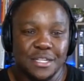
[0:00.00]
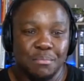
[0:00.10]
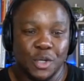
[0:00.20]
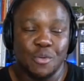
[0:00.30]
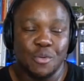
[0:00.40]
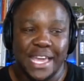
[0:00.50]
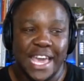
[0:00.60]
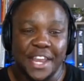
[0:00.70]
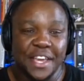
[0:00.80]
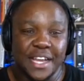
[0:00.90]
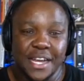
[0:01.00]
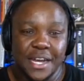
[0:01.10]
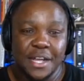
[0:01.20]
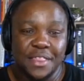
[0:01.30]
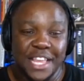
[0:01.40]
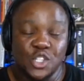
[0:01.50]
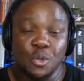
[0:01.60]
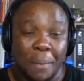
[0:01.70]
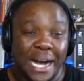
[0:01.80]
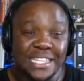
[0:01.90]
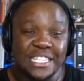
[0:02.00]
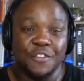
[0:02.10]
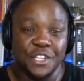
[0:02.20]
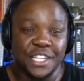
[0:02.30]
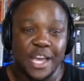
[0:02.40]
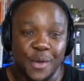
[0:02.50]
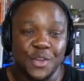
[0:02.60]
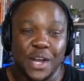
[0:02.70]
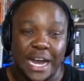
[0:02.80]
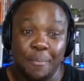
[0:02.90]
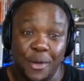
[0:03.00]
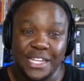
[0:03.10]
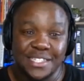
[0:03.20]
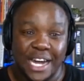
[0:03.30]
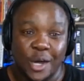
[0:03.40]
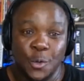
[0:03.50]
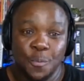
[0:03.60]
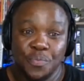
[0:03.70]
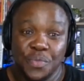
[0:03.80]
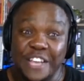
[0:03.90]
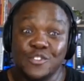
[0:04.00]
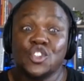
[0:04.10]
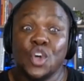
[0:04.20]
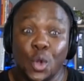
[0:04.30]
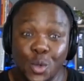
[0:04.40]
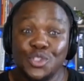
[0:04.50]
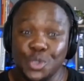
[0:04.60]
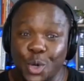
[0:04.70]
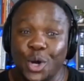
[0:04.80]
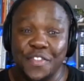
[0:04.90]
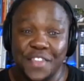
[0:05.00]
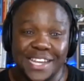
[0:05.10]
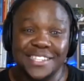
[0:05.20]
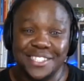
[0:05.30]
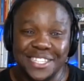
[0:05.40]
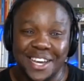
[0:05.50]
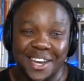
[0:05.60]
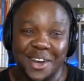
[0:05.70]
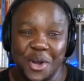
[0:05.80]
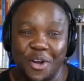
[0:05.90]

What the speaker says: motor mechanic that you pass every day, when your car breaks down, they've sold you on the idea